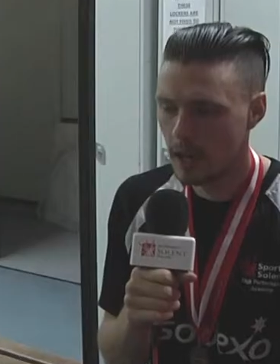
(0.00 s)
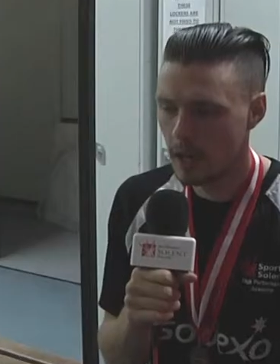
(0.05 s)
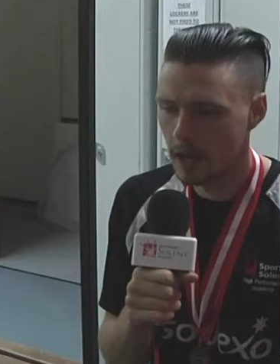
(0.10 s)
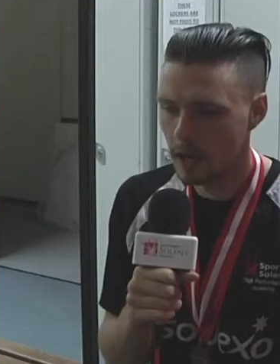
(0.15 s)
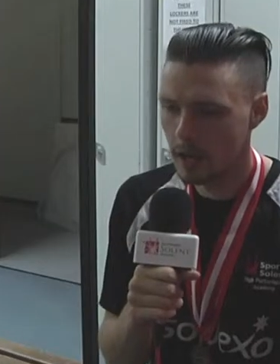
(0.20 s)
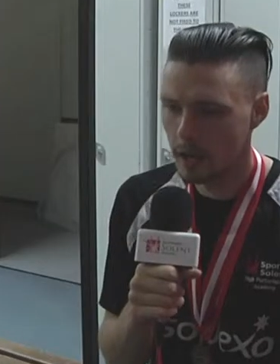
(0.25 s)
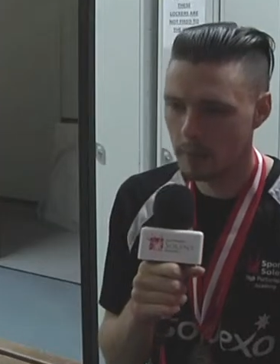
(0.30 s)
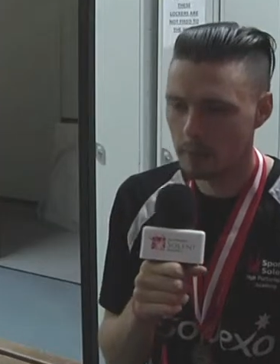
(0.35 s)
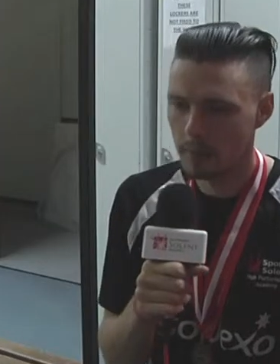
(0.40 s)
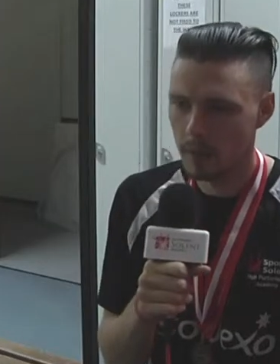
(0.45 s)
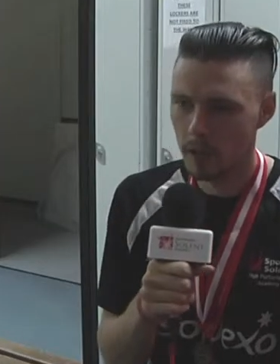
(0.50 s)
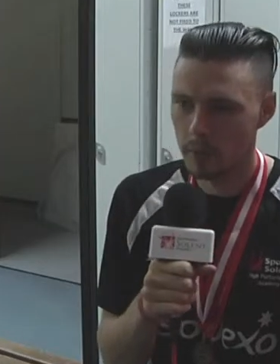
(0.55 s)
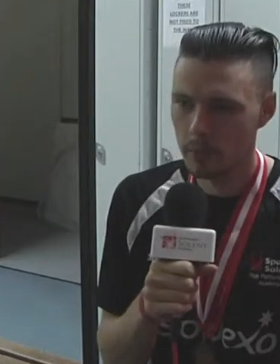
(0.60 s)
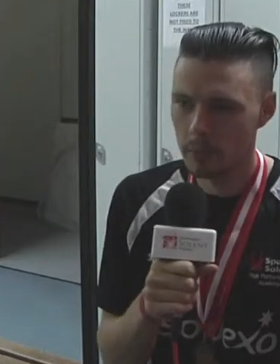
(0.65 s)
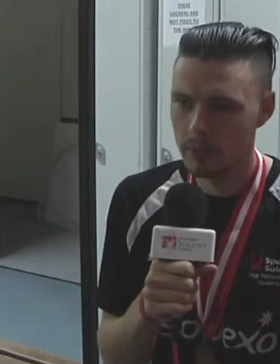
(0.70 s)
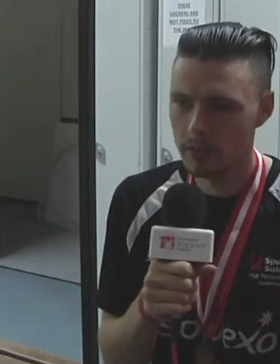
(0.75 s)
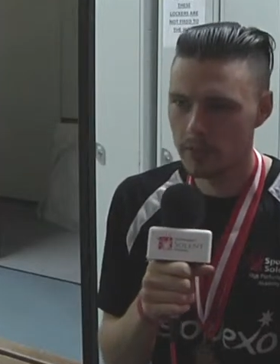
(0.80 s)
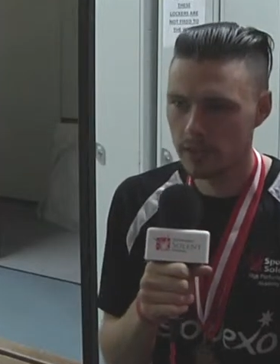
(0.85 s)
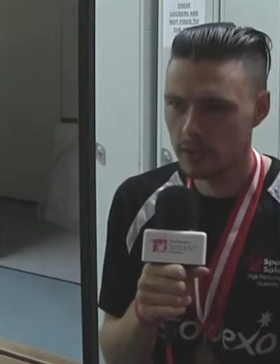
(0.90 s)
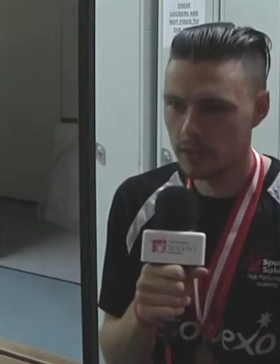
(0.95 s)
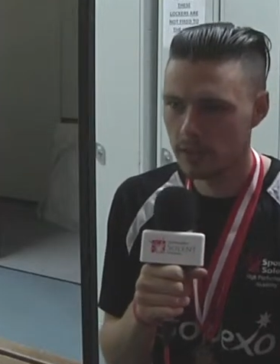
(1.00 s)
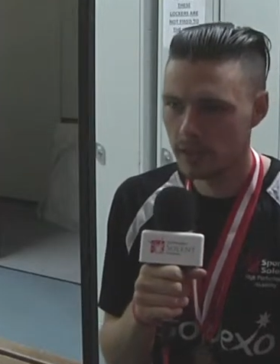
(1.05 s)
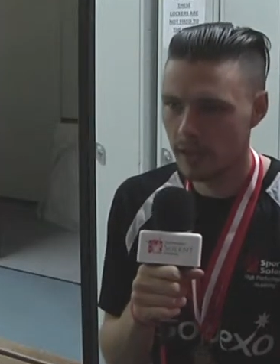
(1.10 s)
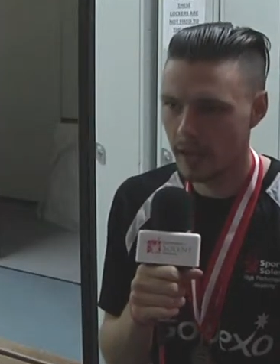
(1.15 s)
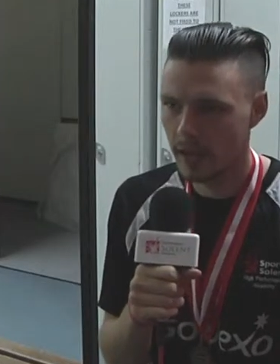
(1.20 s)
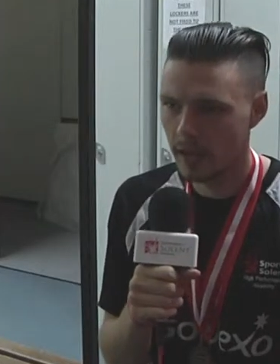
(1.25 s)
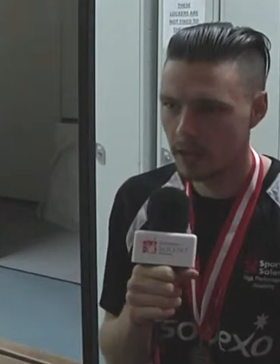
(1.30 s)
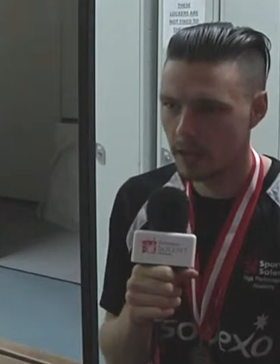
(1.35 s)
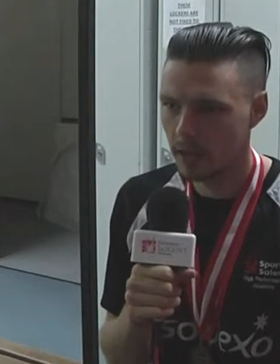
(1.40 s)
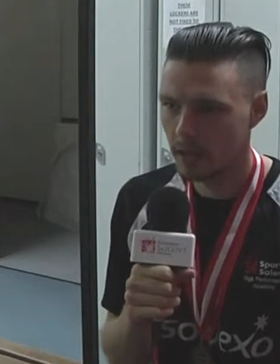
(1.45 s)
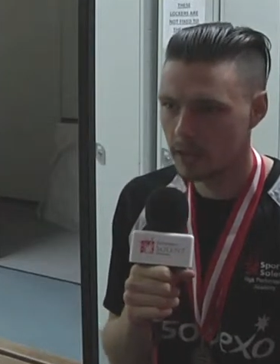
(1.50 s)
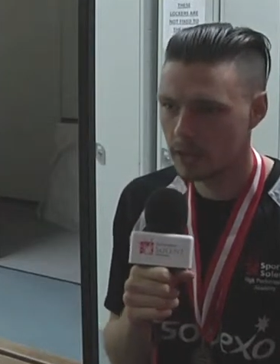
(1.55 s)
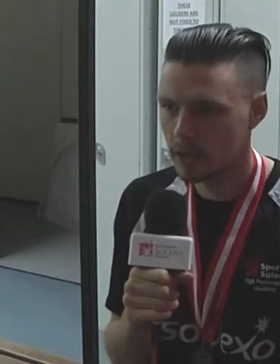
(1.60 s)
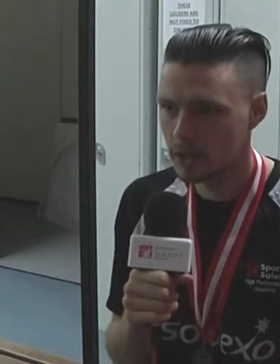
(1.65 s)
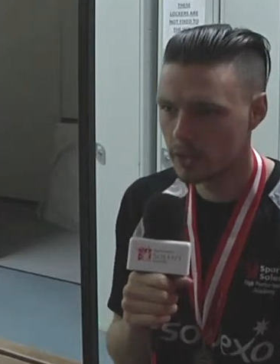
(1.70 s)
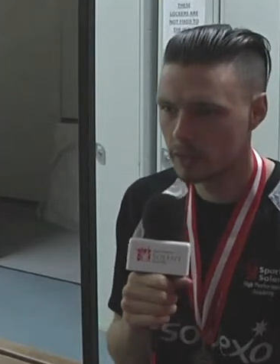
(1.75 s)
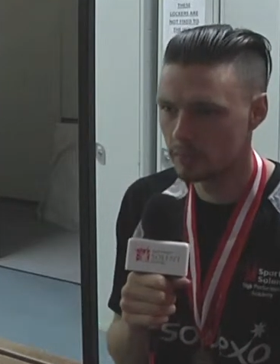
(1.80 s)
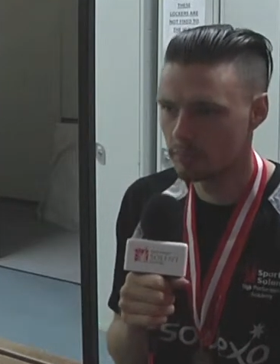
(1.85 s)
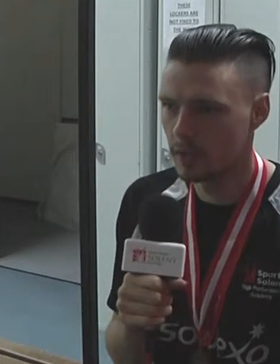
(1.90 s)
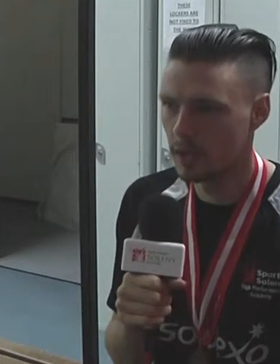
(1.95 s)
Um, I was at
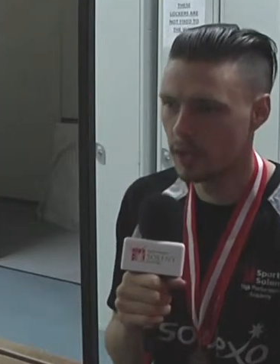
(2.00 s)
college.